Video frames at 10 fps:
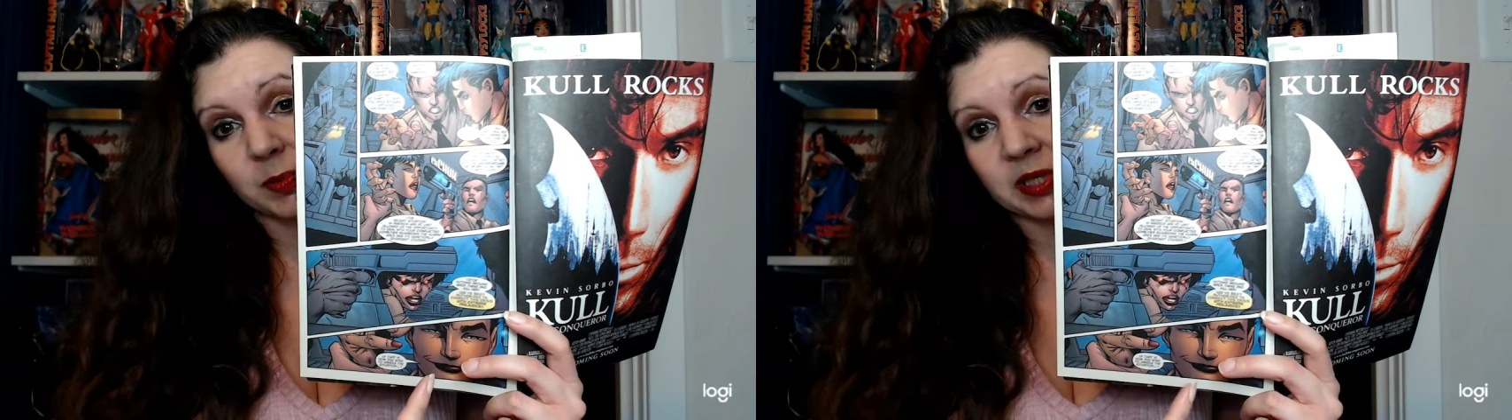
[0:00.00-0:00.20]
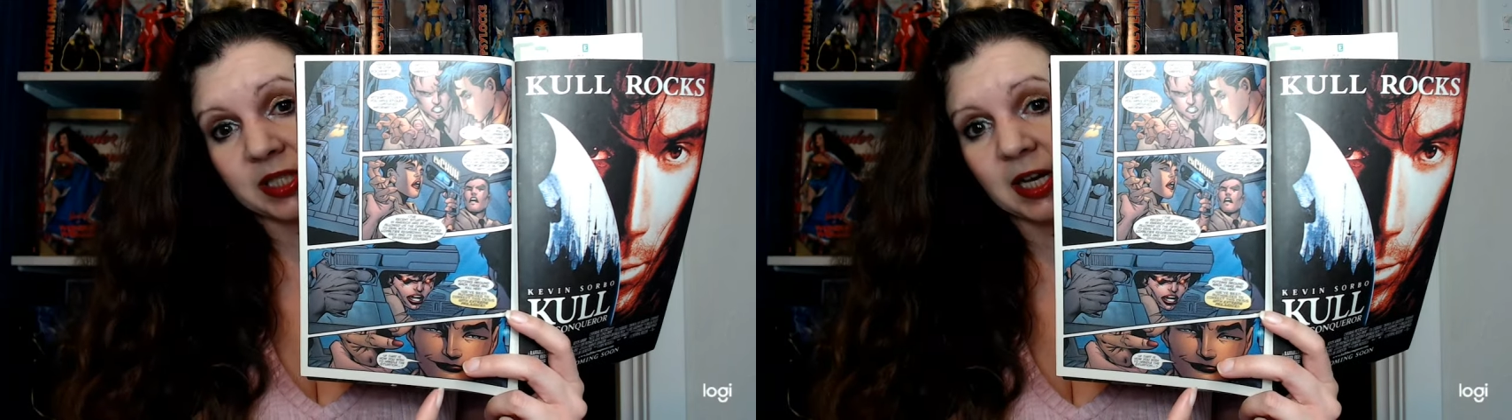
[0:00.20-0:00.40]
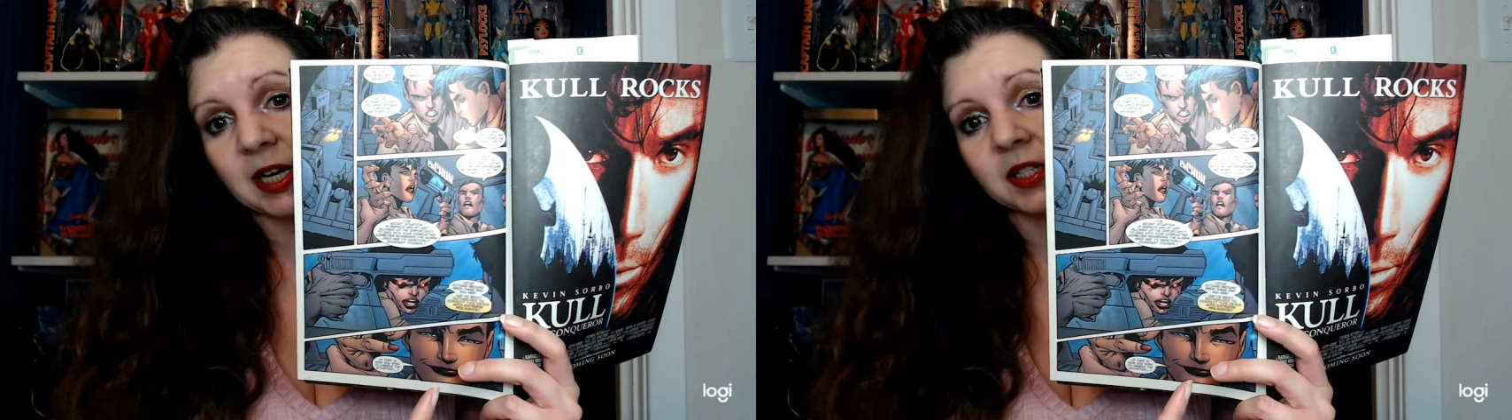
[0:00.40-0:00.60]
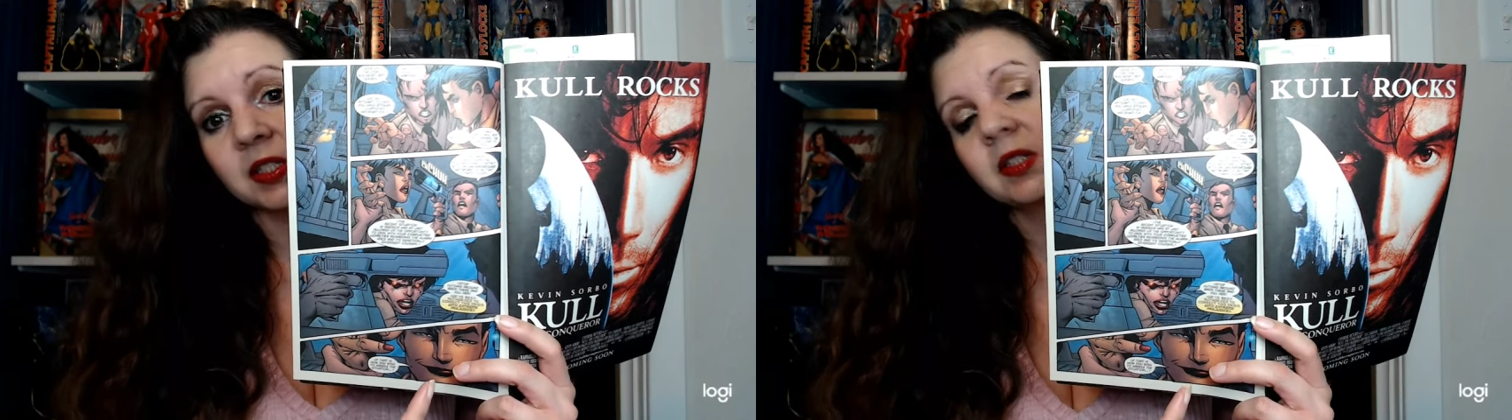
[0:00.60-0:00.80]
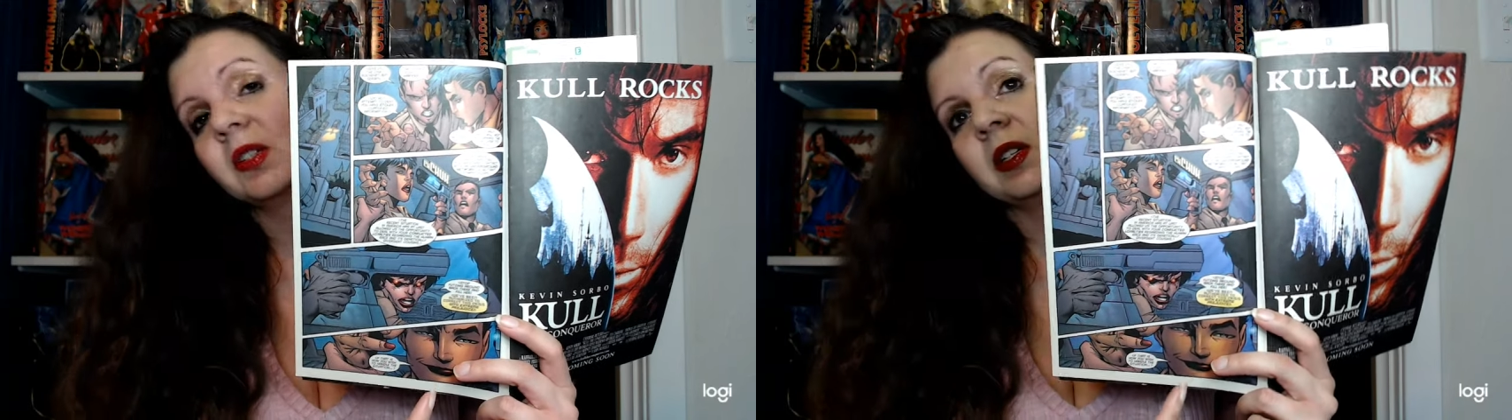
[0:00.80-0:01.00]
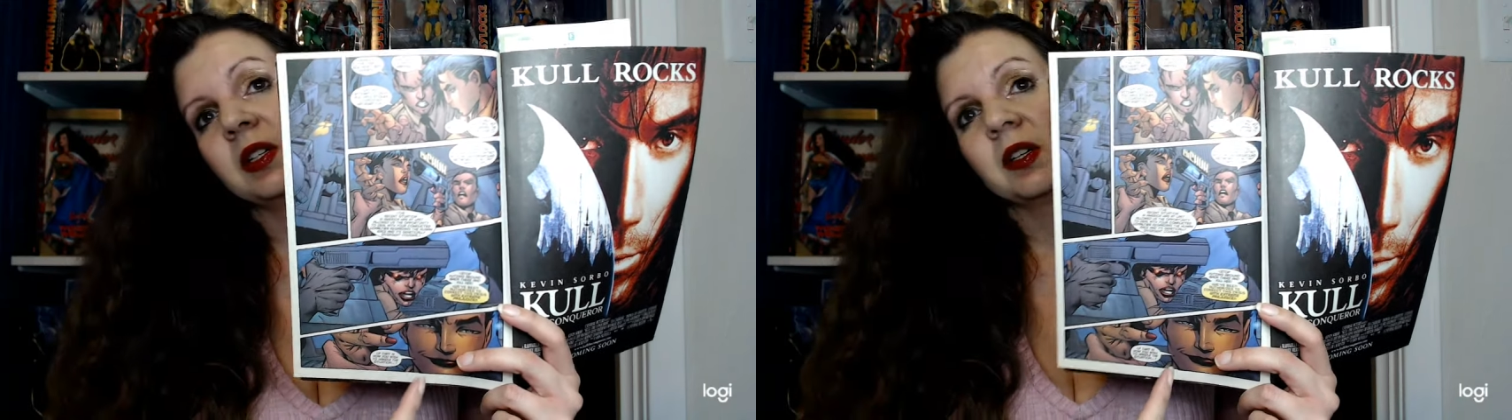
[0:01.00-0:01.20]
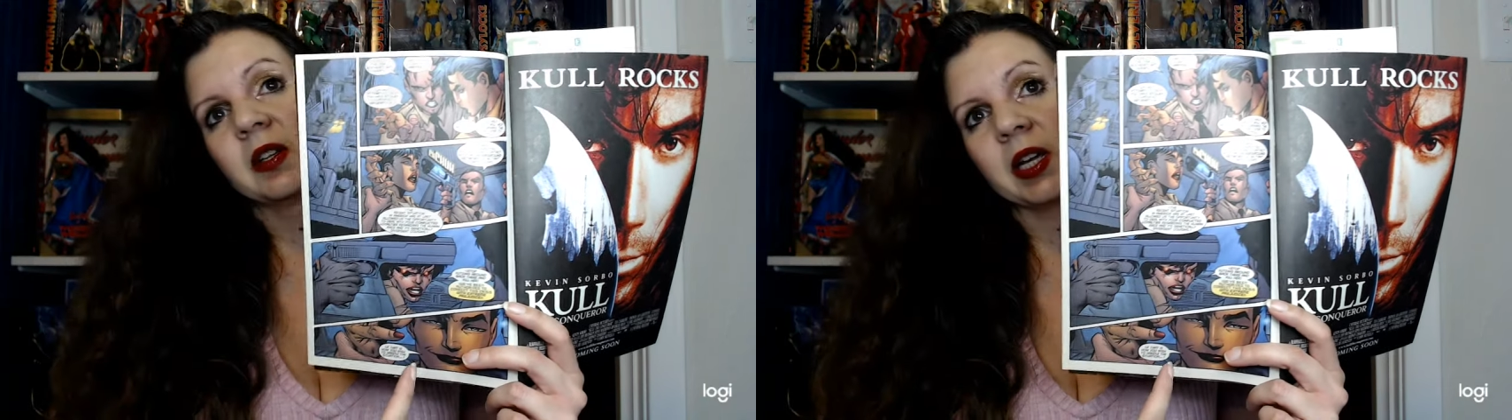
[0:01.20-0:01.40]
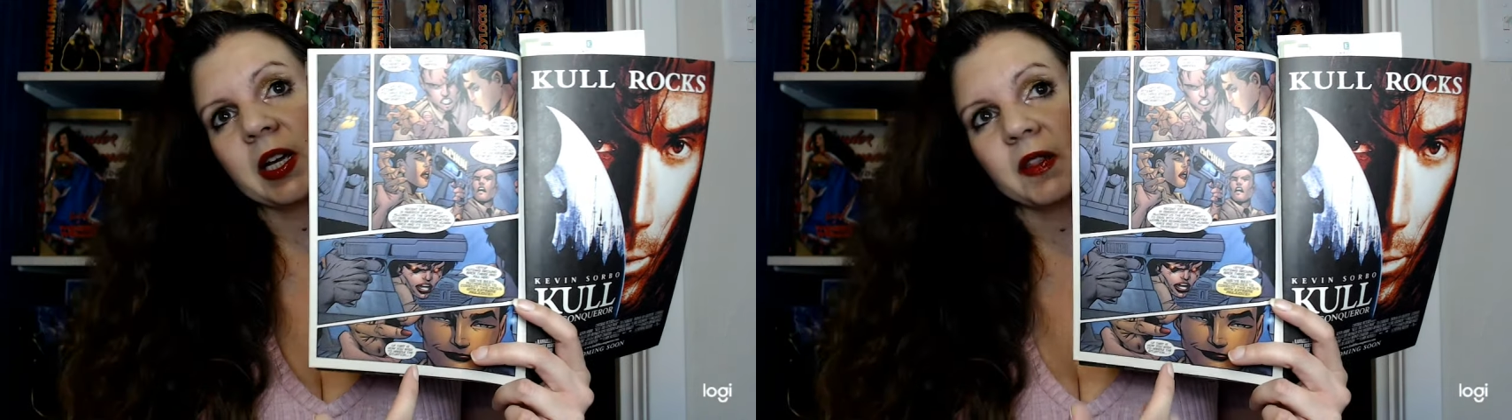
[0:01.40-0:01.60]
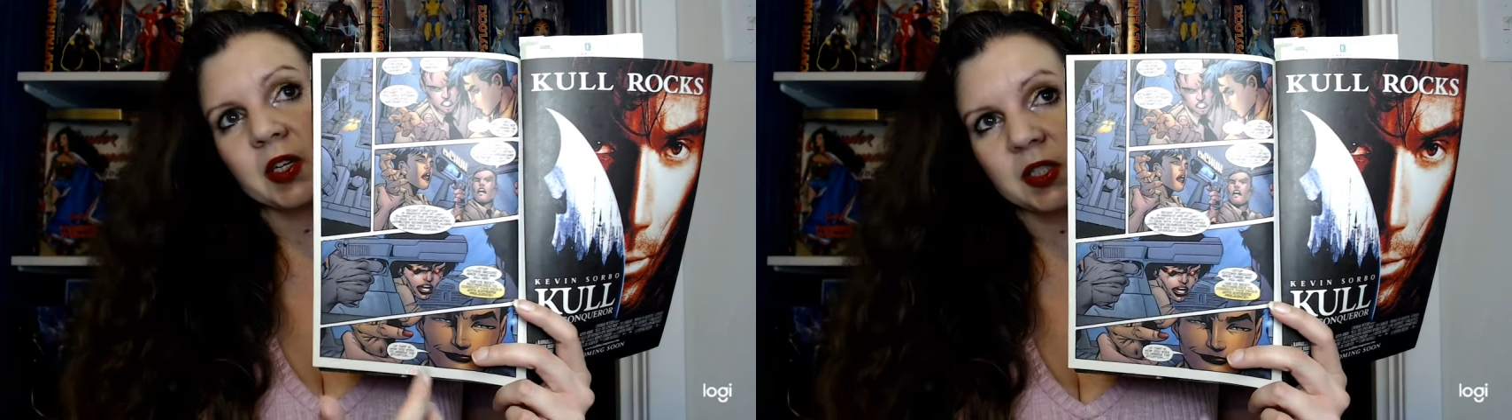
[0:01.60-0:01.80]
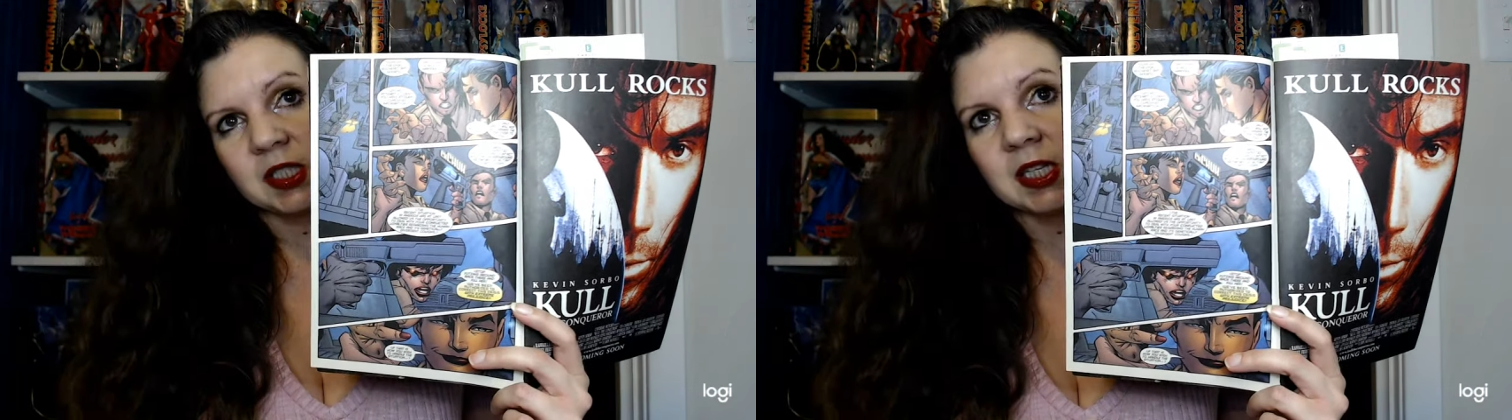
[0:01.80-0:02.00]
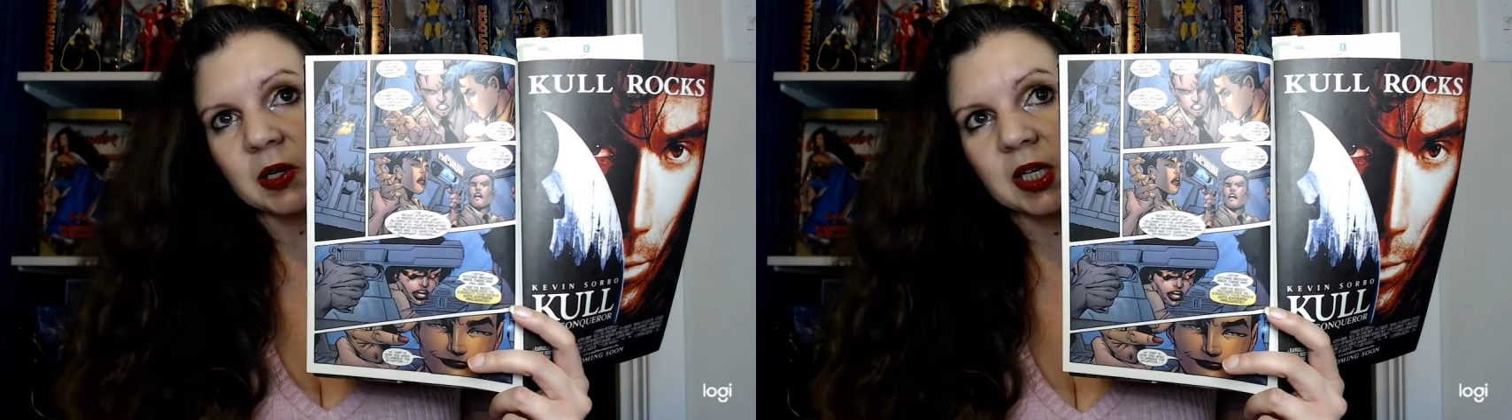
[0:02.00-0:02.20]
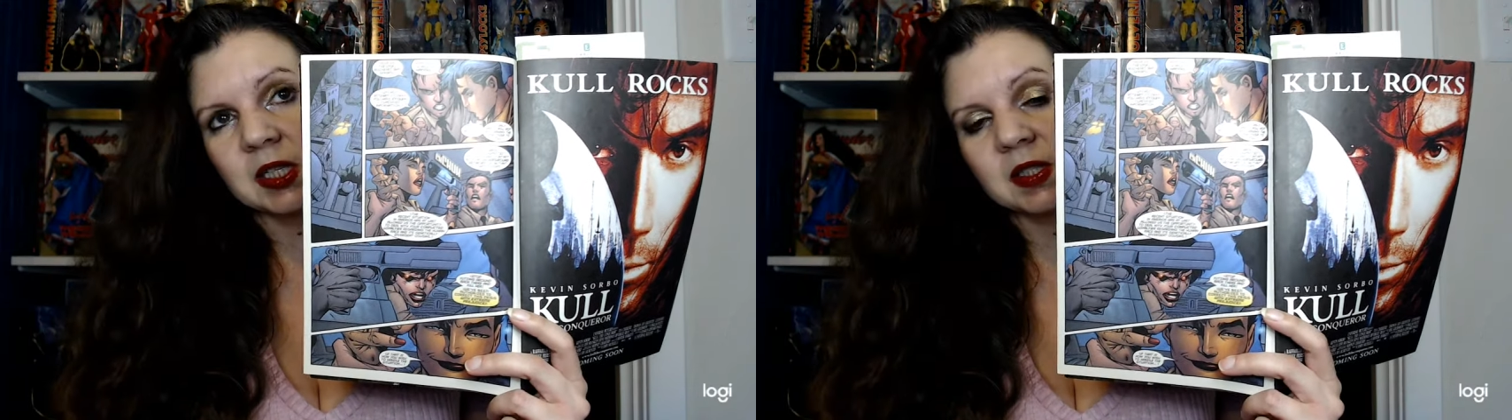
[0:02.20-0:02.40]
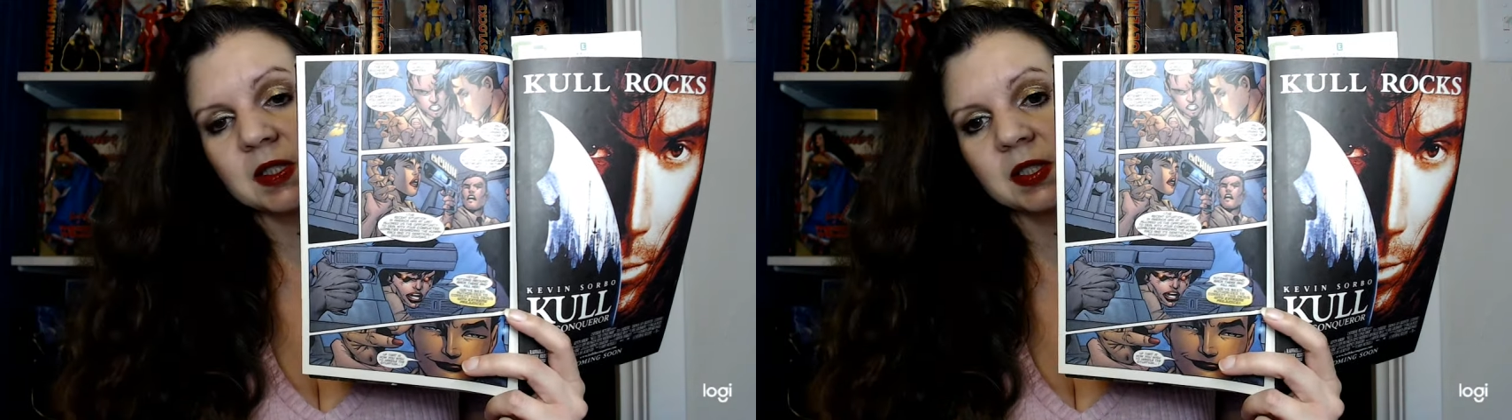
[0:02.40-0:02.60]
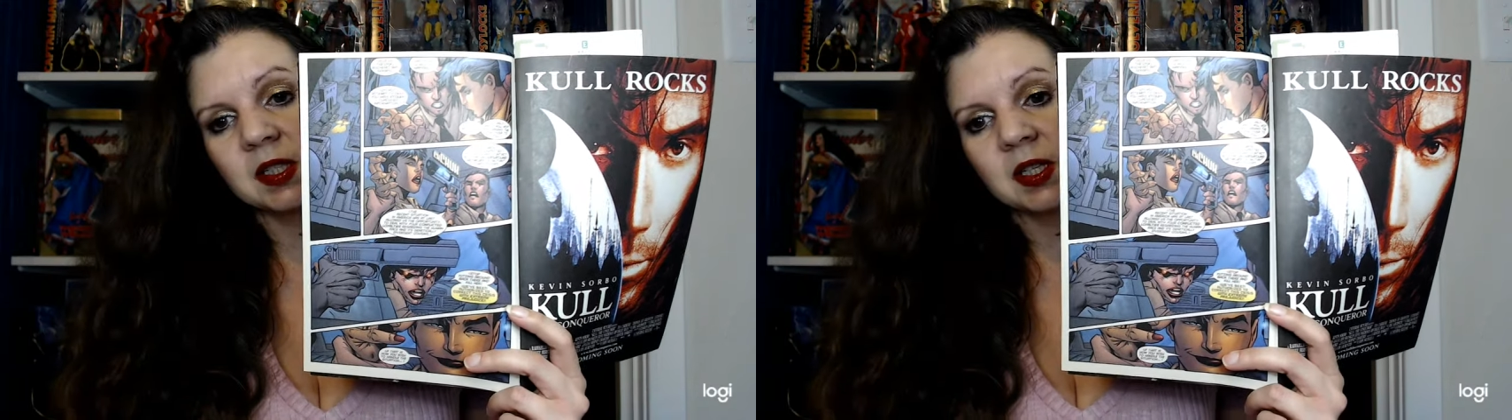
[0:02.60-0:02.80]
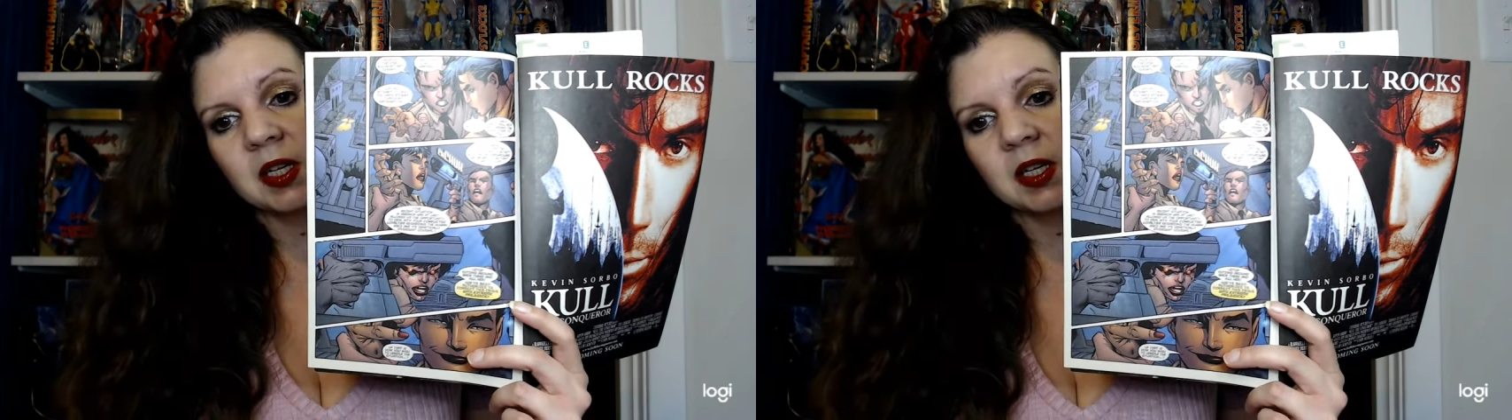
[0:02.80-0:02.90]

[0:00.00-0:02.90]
protect like their secrets